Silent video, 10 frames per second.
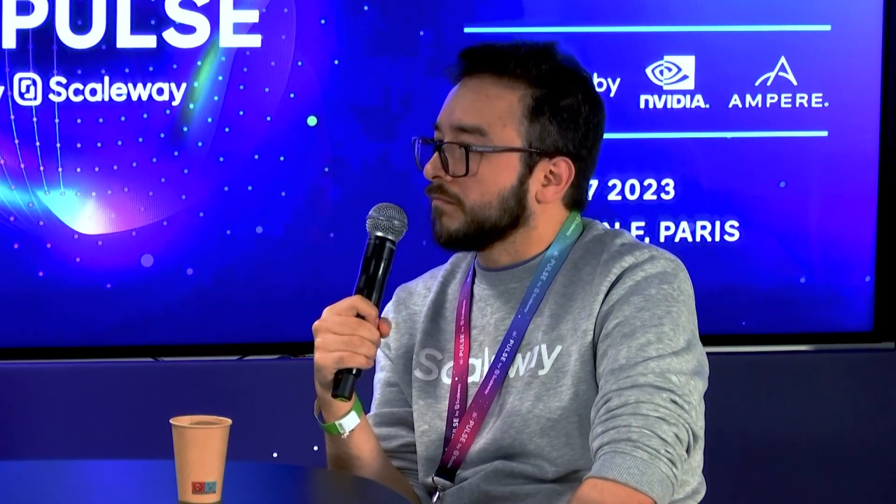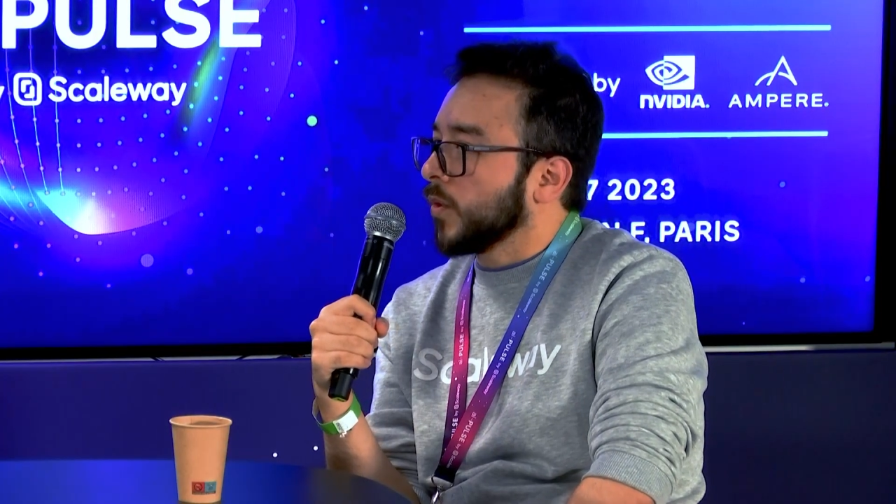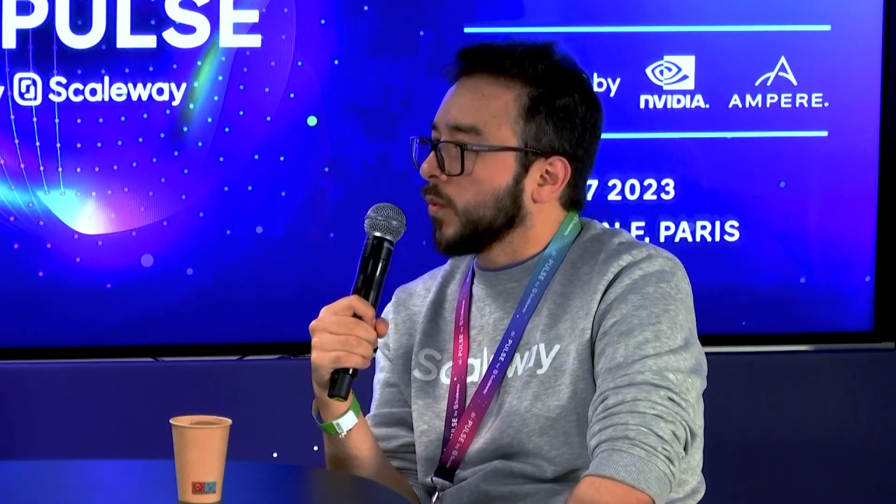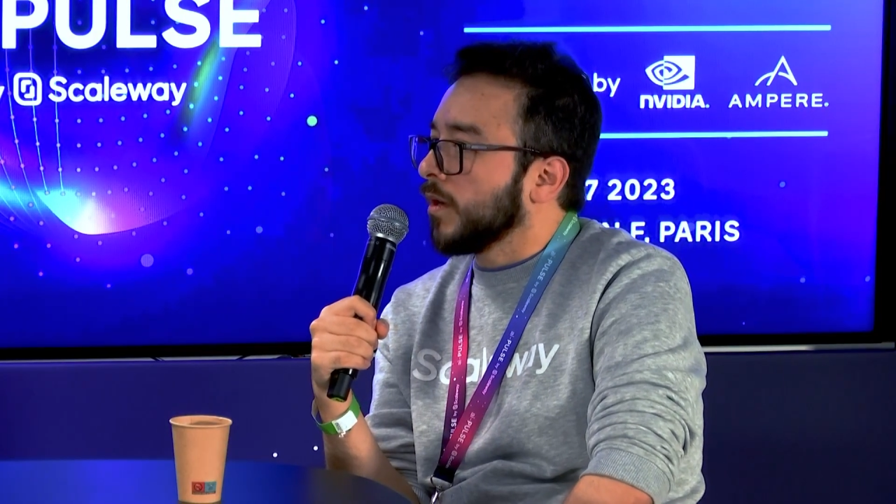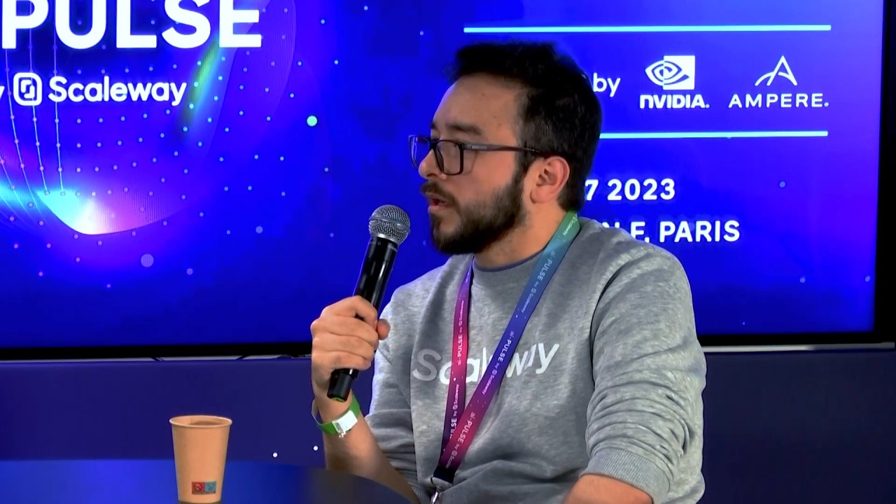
what